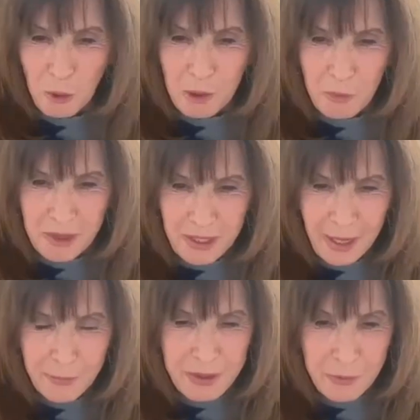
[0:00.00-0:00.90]
good working with
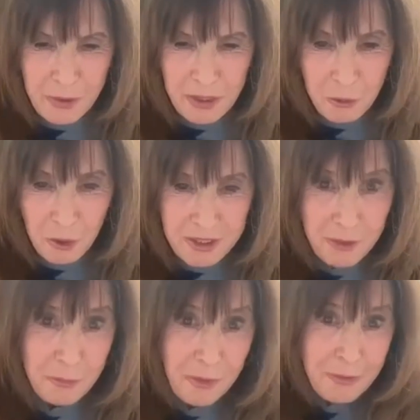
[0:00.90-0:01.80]
labs and big
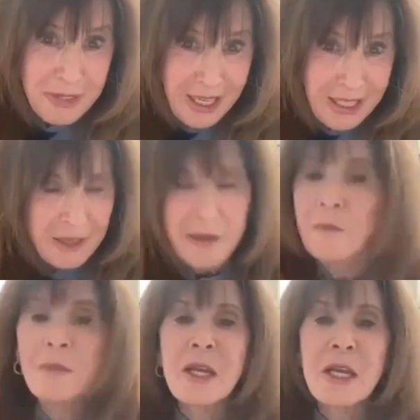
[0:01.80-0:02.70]
dogs. I'm
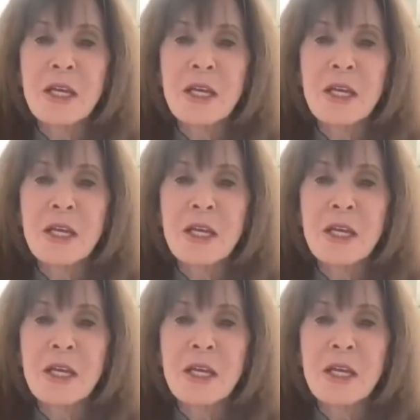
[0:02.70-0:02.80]
tiny.